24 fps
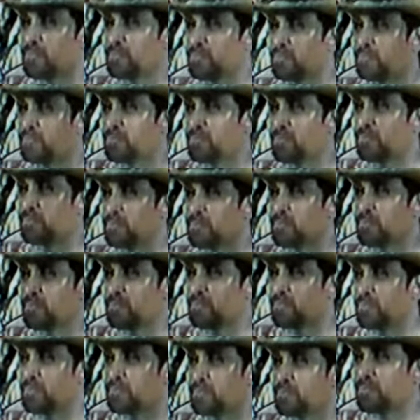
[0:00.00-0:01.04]
that kind of
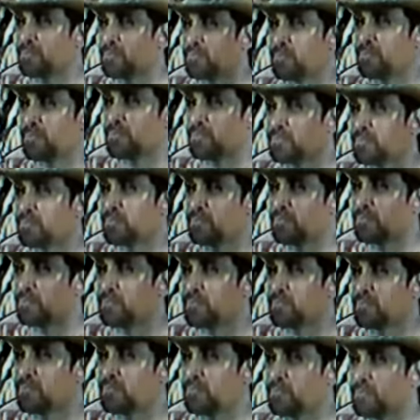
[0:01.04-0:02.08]
anger. No
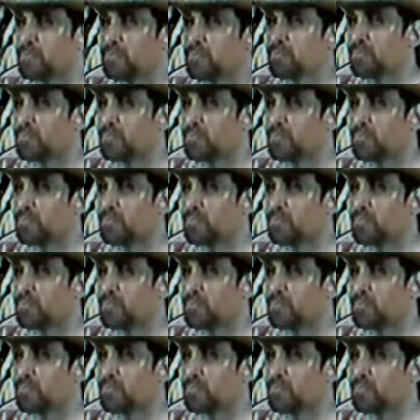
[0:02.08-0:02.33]
one knew.